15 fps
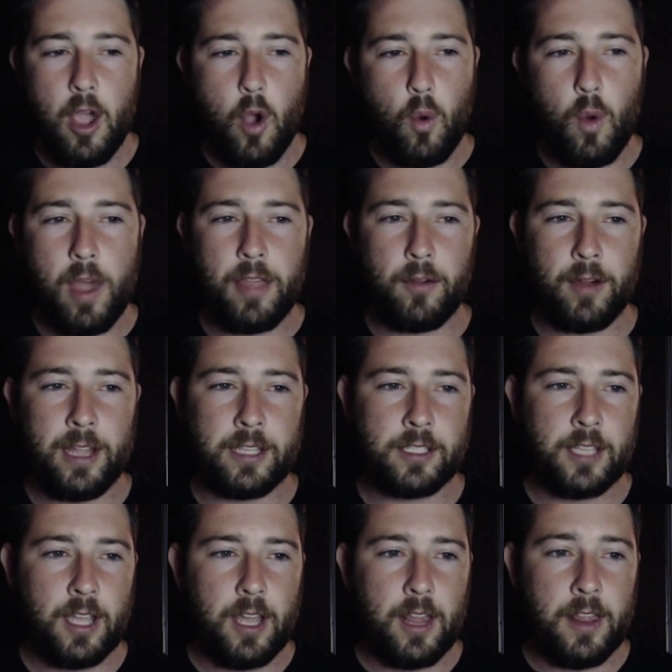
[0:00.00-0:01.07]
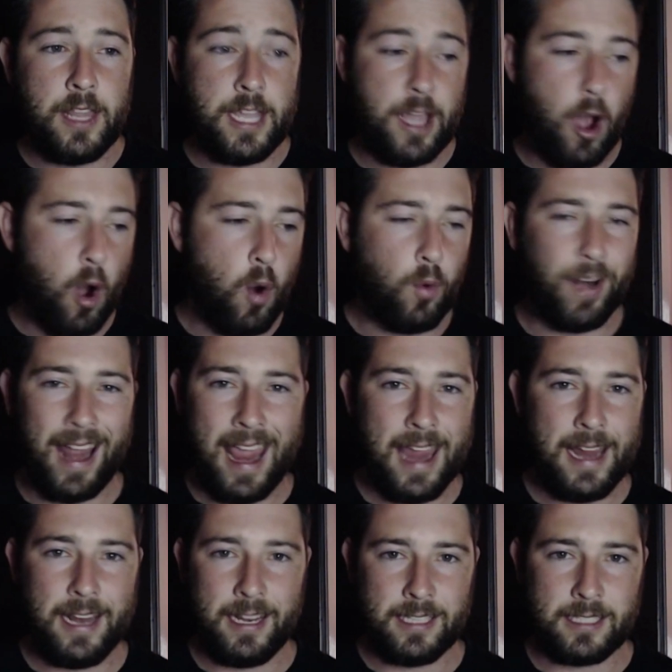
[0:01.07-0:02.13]
whether it's the old
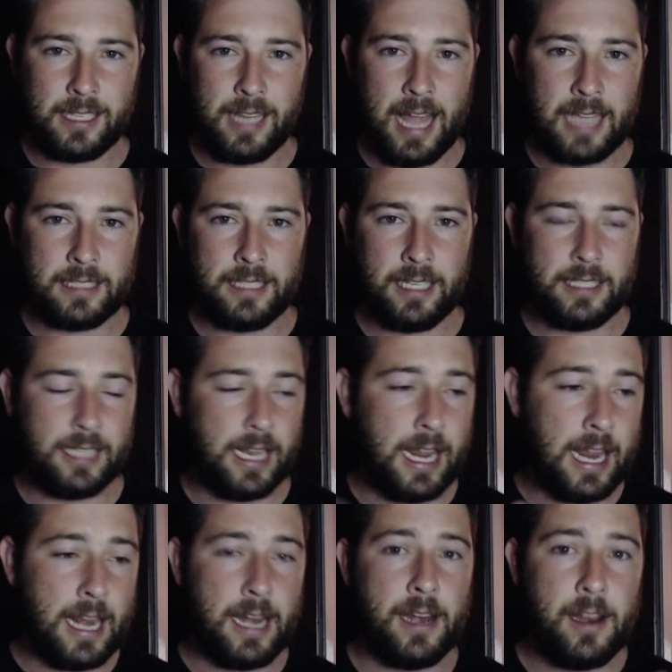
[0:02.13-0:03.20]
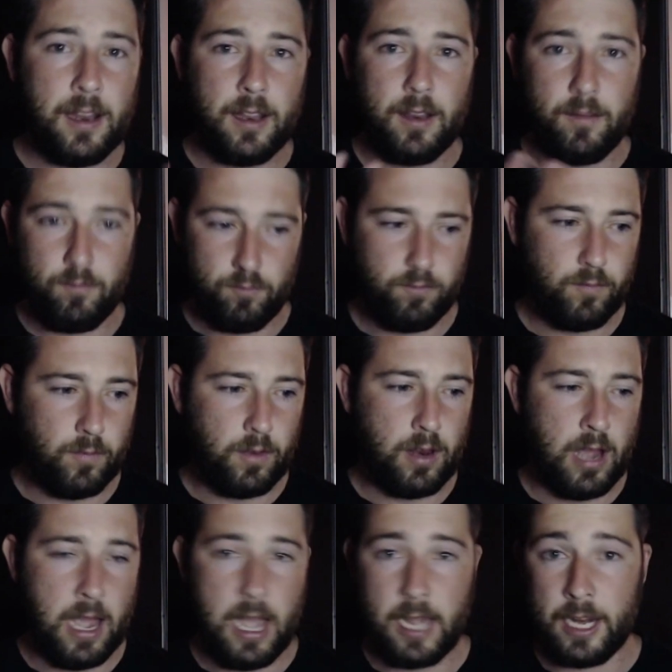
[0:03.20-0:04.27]
80s classics in
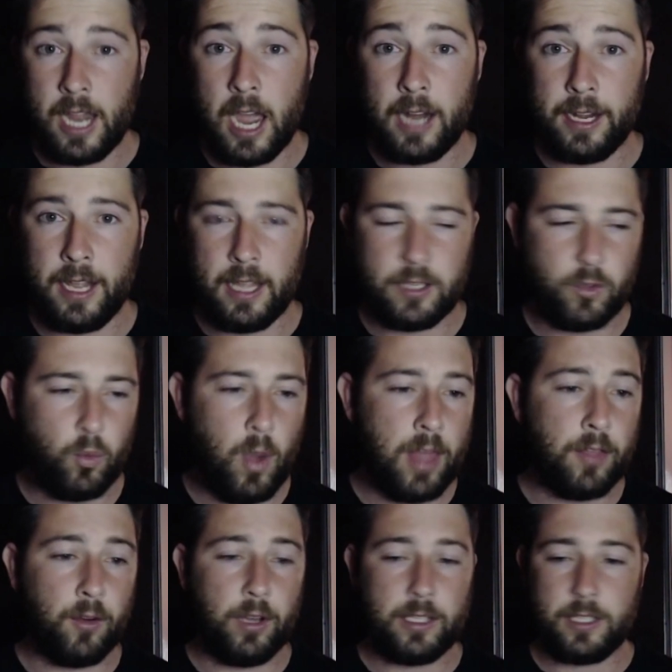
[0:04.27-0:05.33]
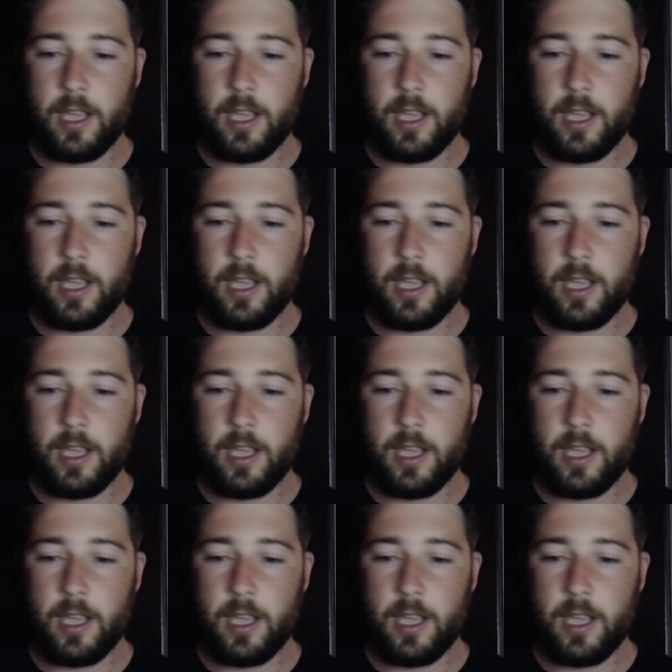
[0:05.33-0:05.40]
Guardians, whether it's